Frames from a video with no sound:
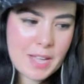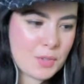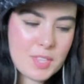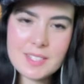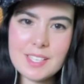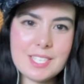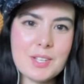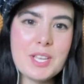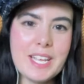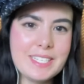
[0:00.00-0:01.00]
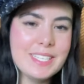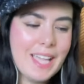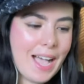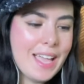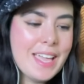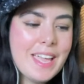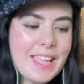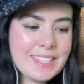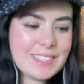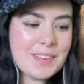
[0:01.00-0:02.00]
I don't think that's a good idea.
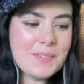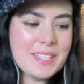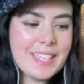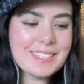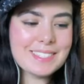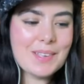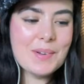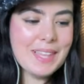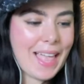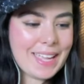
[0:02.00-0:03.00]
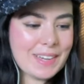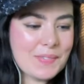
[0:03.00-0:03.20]
It's going to be like so light.